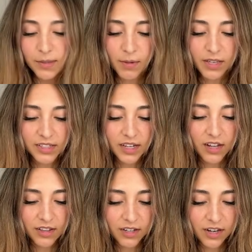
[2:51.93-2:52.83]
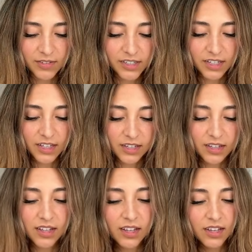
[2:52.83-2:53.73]
It's the best color I've
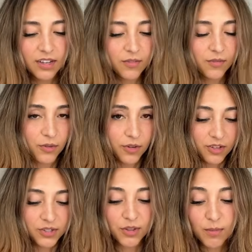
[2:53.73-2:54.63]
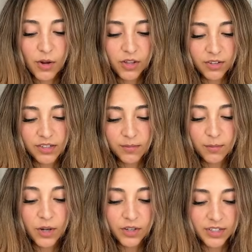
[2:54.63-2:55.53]
seen for also the
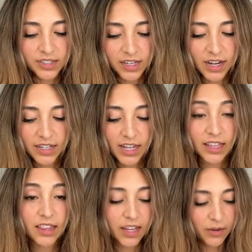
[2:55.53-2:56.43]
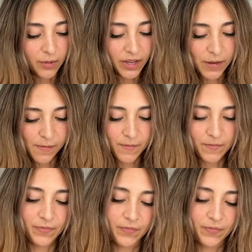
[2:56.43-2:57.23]
modern design and lightweight.